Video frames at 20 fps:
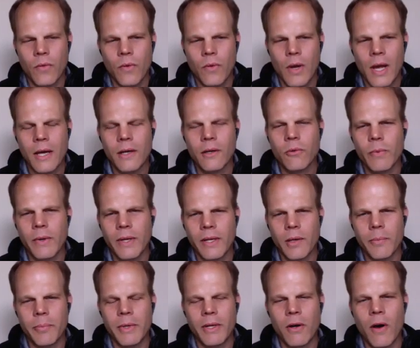how did we end
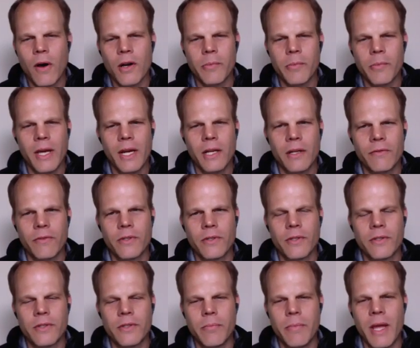up at automatic
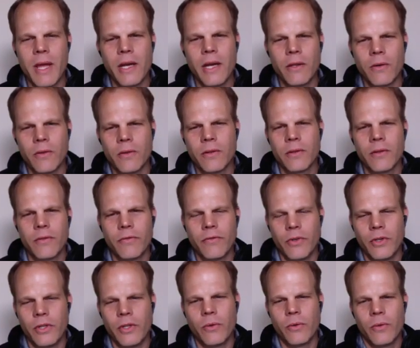versus a manual for
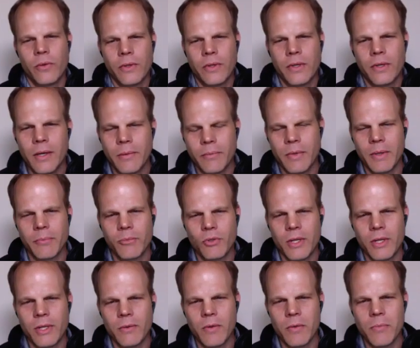you? I'm
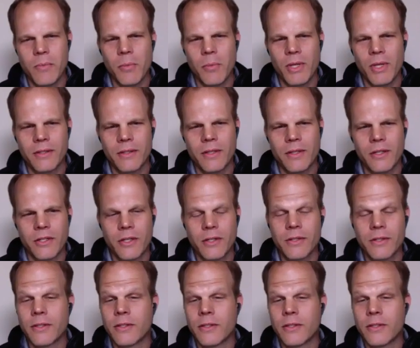trying to remember that because